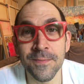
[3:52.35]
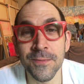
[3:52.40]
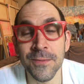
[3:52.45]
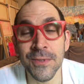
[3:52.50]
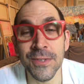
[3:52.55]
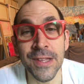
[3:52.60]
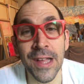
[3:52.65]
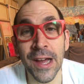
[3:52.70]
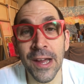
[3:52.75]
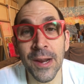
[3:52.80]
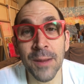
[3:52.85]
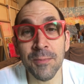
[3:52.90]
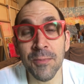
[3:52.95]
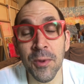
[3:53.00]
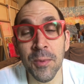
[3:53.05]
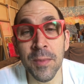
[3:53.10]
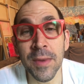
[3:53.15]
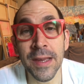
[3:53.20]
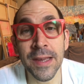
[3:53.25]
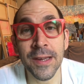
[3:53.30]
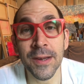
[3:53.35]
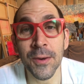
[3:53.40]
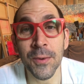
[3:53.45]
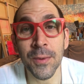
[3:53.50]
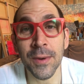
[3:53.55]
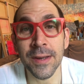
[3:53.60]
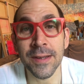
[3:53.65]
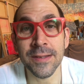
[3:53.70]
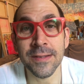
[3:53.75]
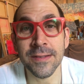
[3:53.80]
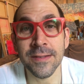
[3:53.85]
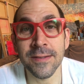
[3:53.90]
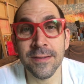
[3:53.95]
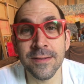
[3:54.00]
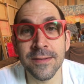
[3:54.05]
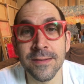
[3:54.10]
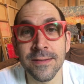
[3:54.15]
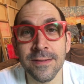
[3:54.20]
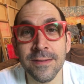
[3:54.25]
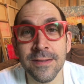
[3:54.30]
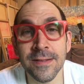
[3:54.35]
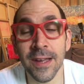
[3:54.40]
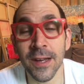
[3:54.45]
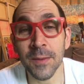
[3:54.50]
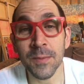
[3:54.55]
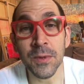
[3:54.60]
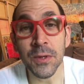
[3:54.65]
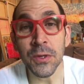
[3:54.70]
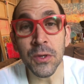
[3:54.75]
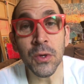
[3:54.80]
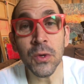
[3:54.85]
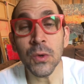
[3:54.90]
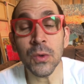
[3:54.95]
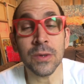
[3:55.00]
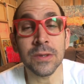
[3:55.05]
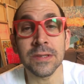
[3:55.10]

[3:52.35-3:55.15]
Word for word: It's not up to me always. It's not up to you.